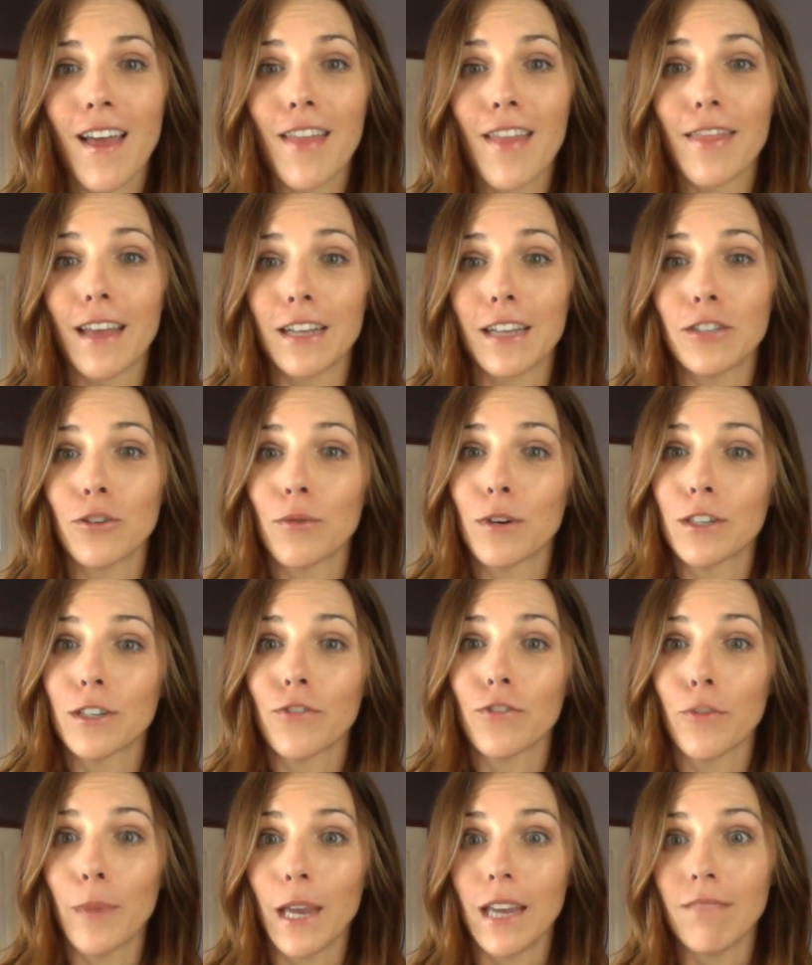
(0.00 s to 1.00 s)
That's what works
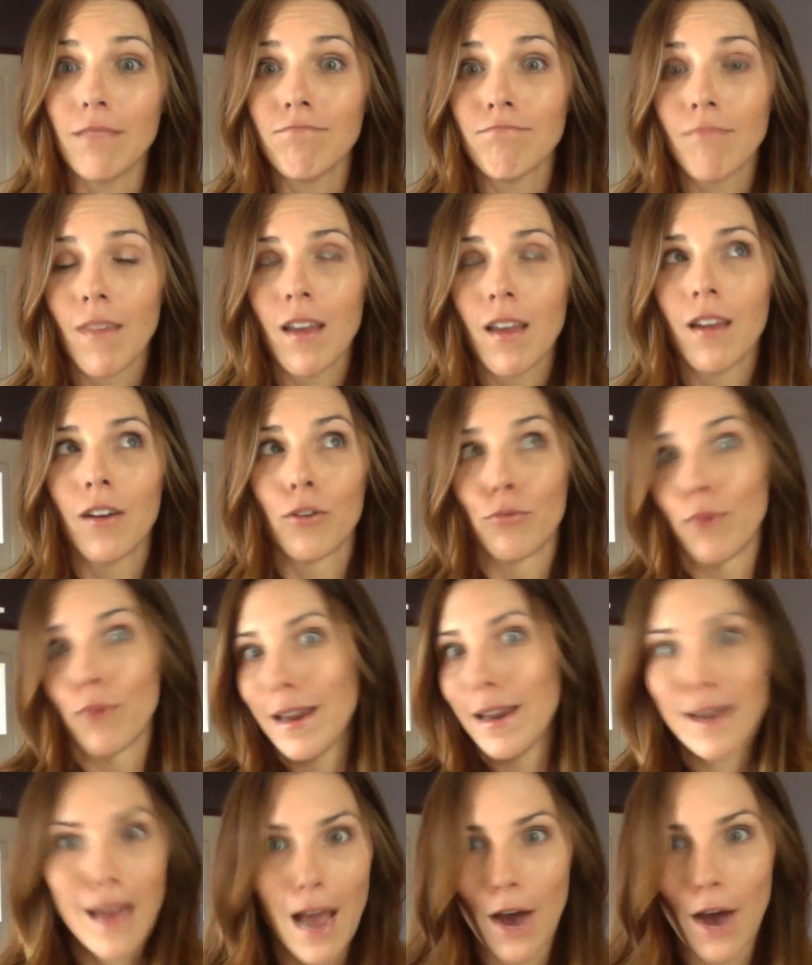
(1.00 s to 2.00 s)
for me,
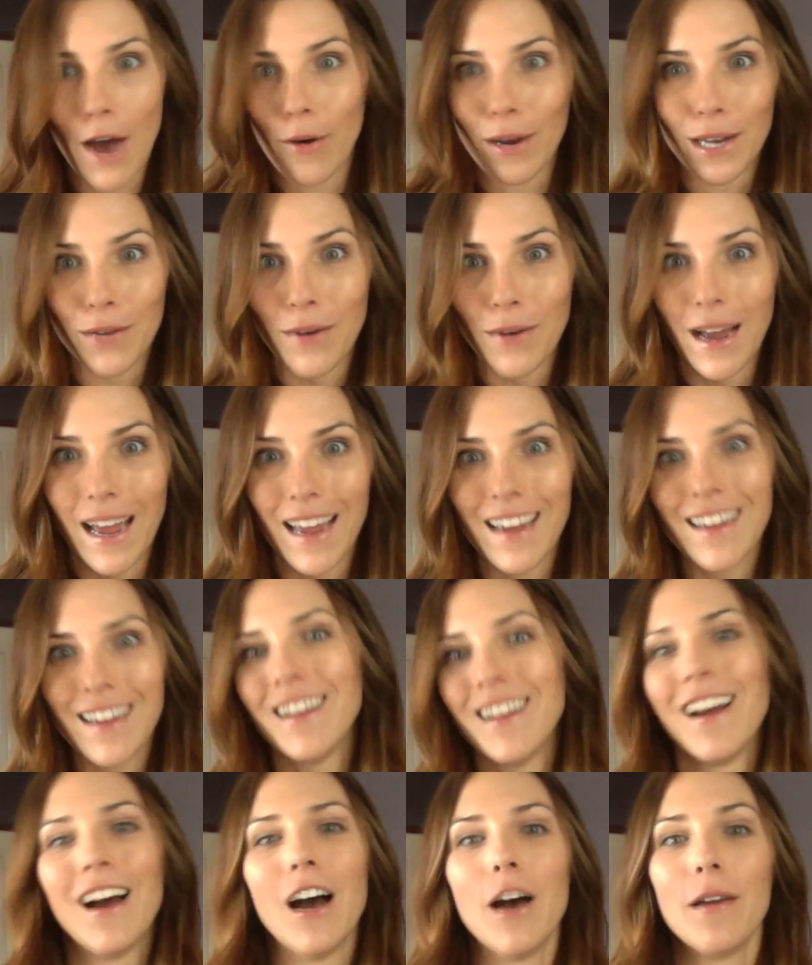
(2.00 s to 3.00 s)
right now anyway.
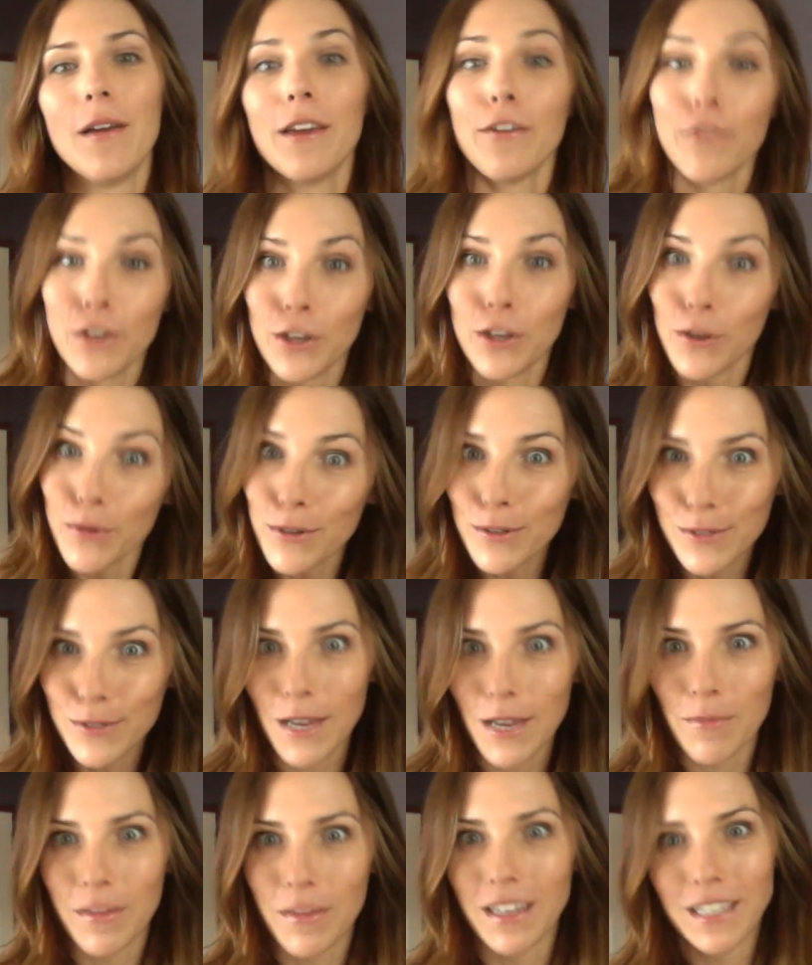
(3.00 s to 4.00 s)
Uh, if you do
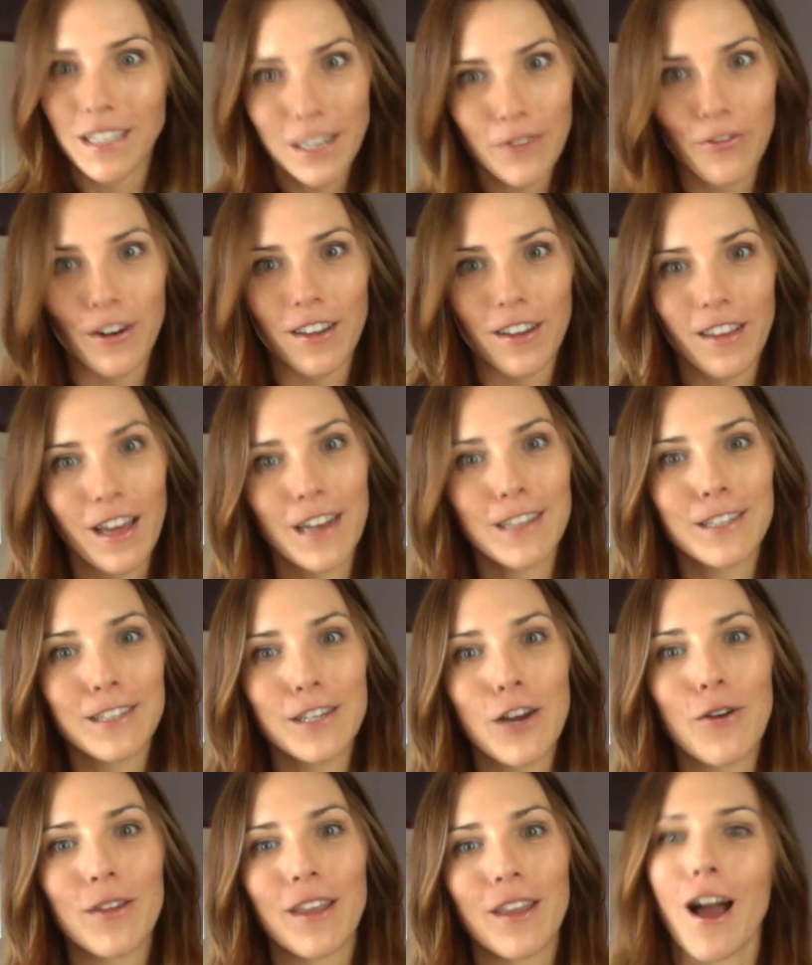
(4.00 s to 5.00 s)
something different, let us
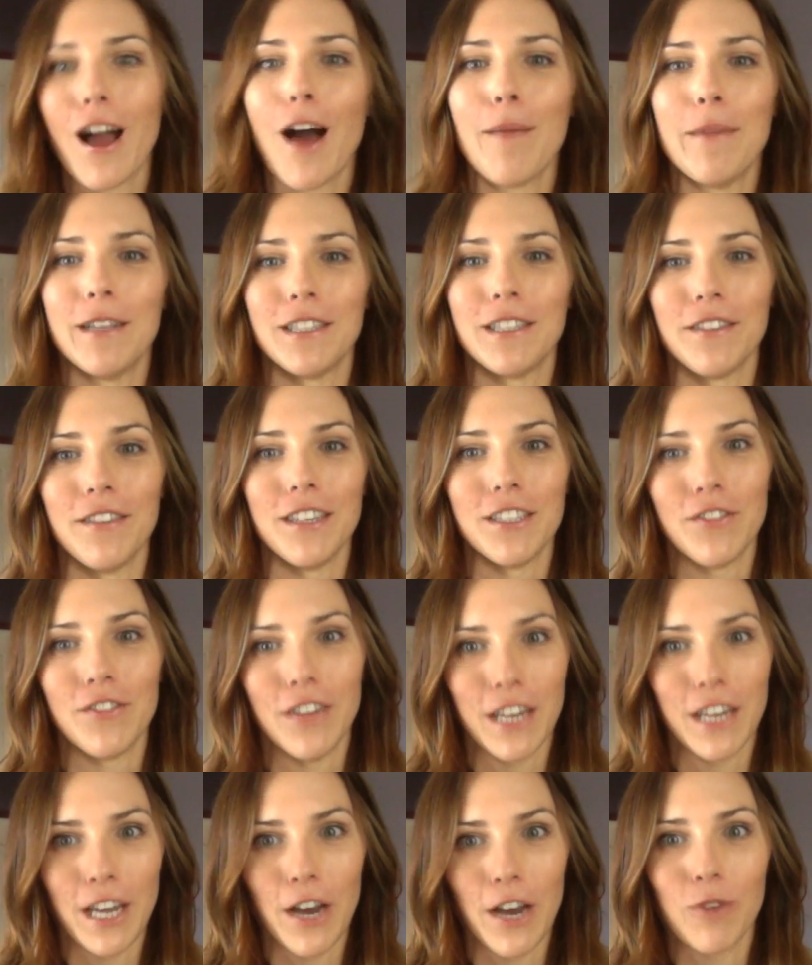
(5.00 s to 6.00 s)
know in the comments of this
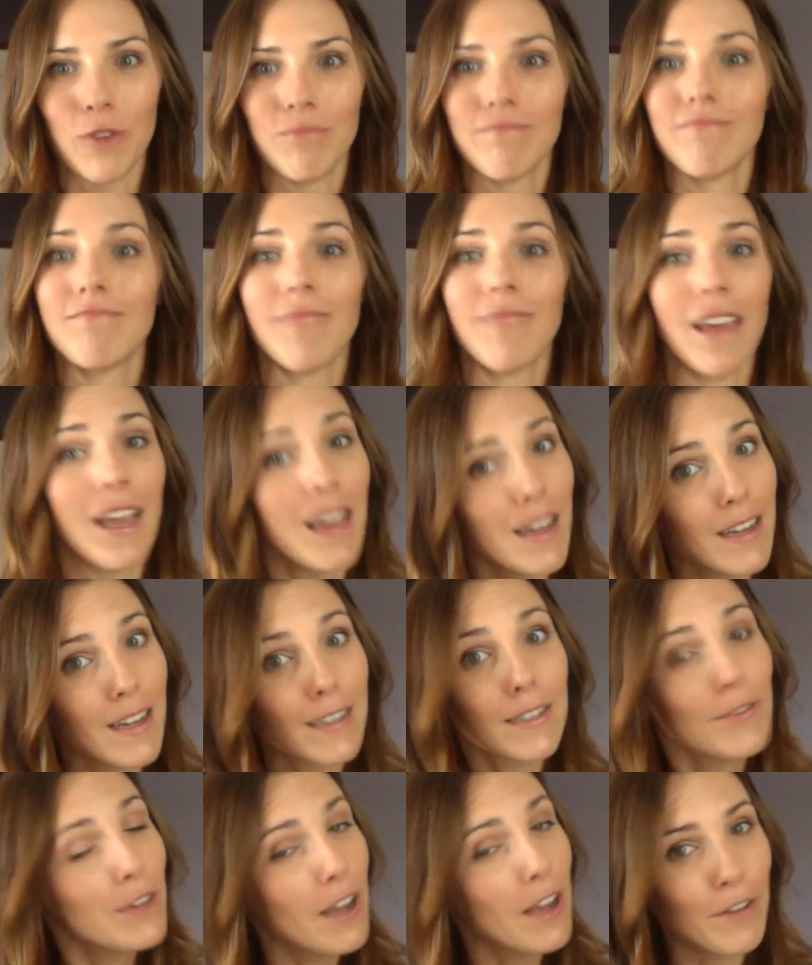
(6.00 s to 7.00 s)
video. And
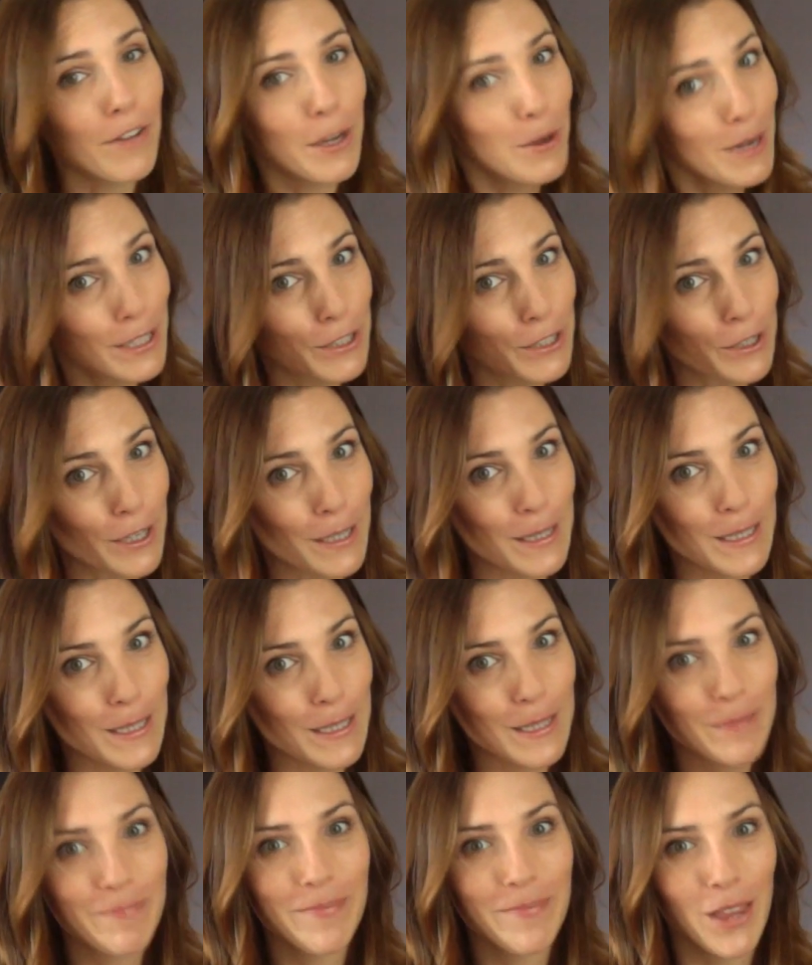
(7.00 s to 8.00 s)
if you have any
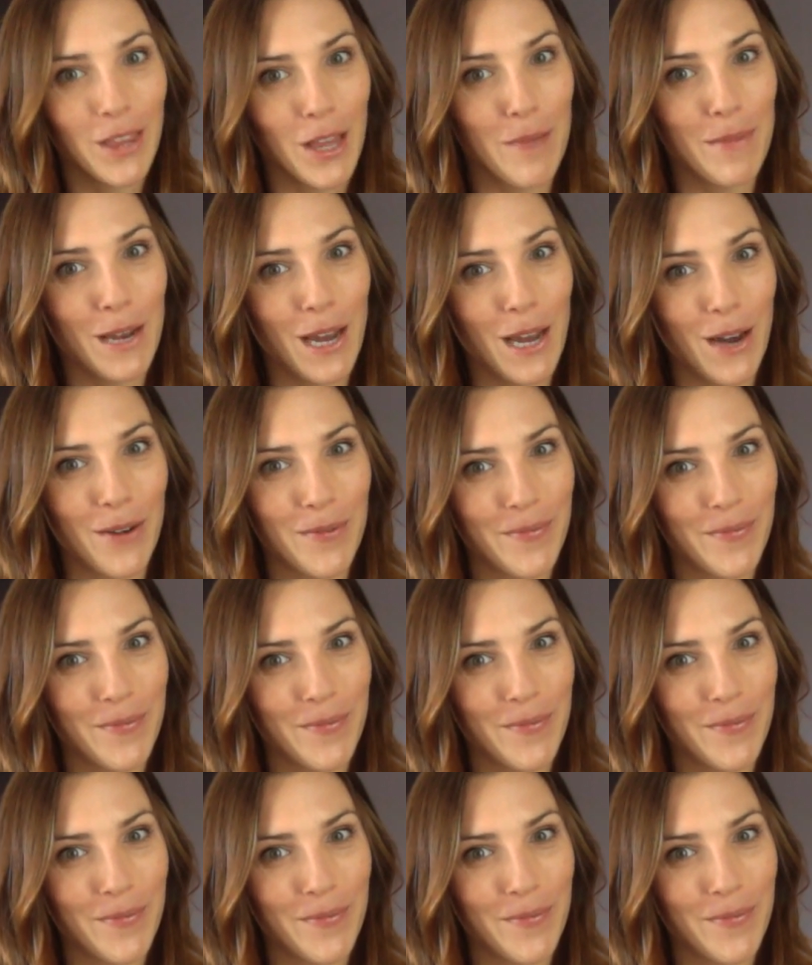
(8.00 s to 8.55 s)
questions, let me know.